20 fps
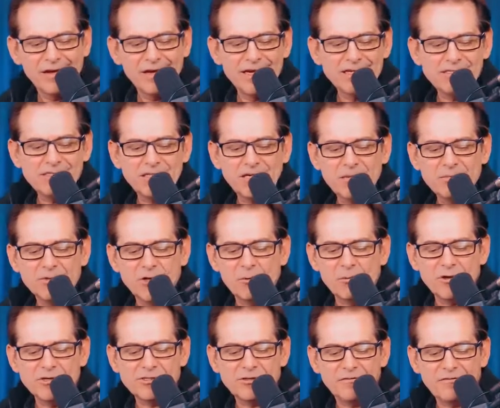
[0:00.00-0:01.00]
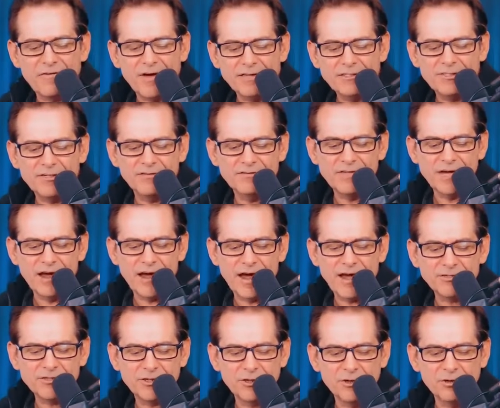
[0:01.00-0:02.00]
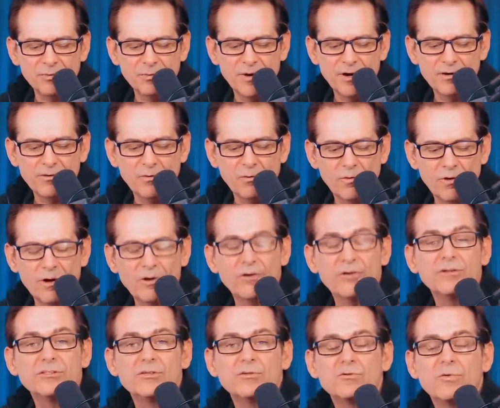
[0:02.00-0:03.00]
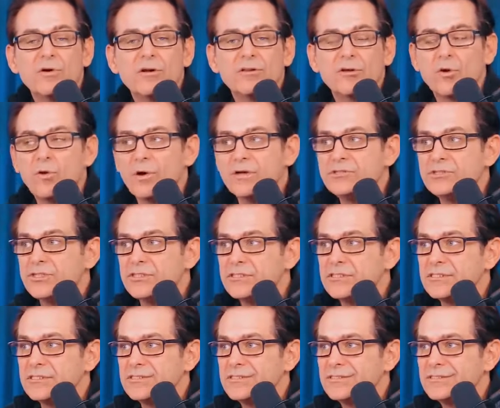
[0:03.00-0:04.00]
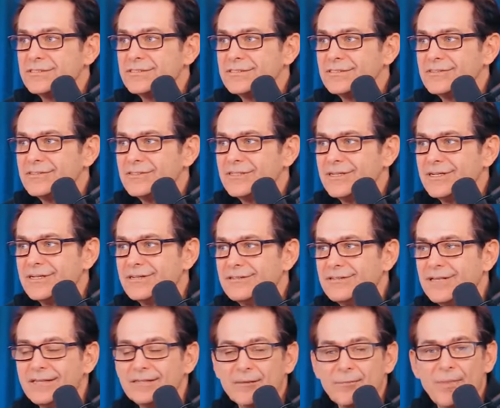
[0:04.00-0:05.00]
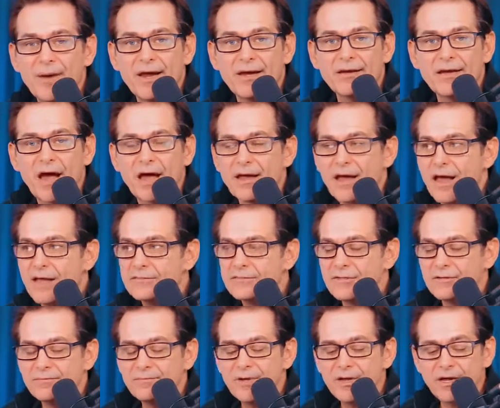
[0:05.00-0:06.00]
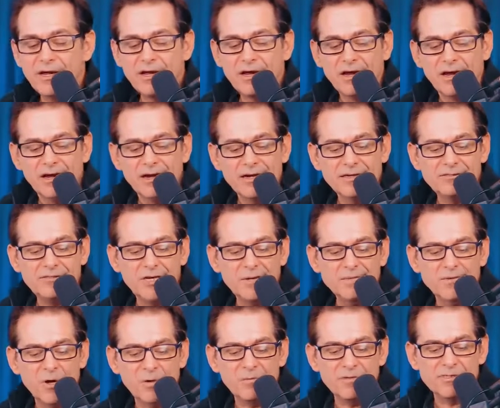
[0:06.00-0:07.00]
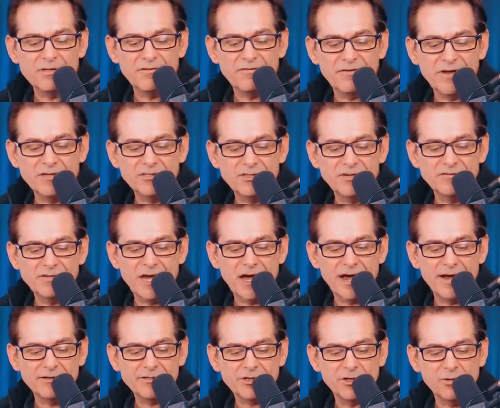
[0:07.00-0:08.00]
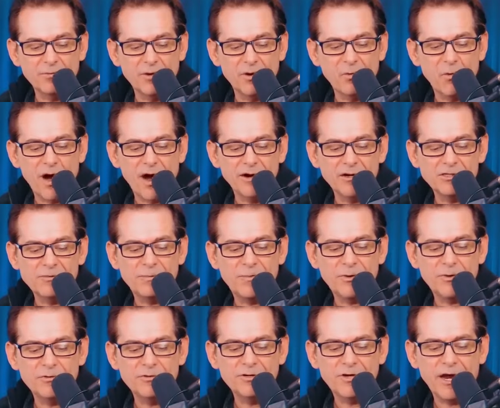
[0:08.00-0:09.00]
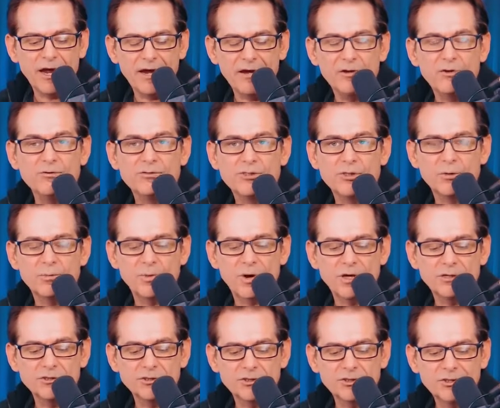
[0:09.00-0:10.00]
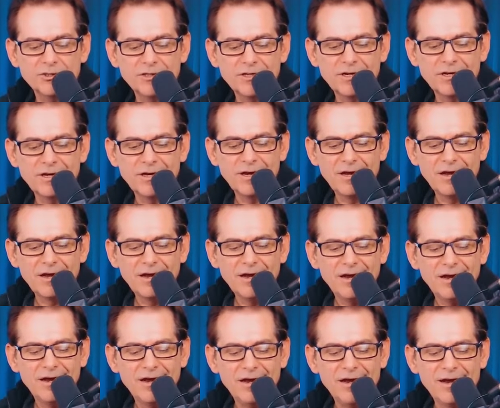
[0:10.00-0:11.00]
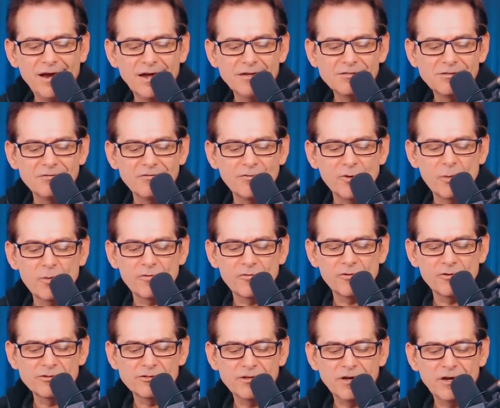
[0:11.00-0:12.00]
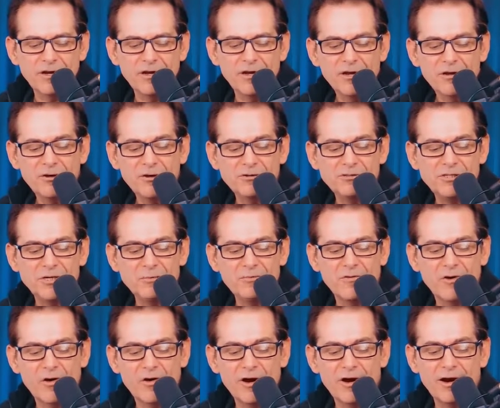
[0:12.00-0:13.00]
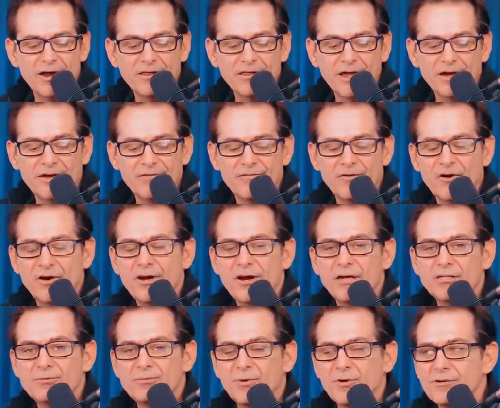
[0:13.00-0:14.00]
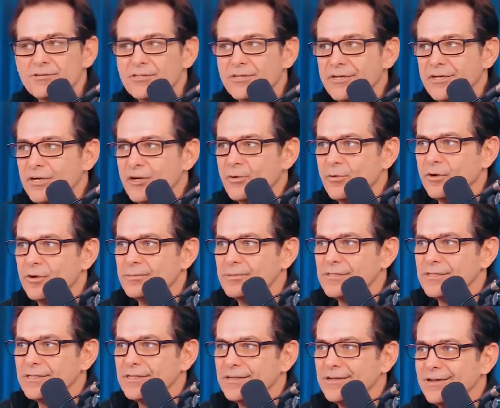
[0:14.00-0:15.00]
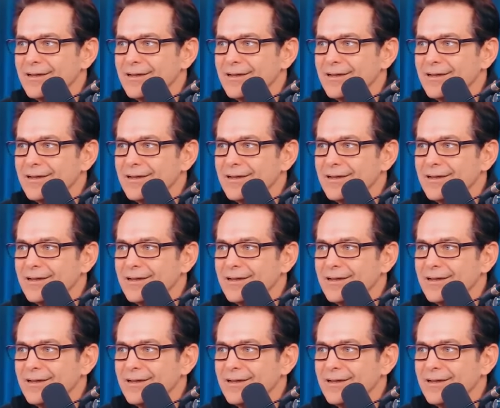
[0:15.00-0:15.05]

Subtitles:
It seems almost offensive to ask you, but this is one of the questions that the bank guy asked him. It seems almost offensive to ask you, but why does Putin hate you so much? He asked the former first lady. You seem like a very nice person, he quipped.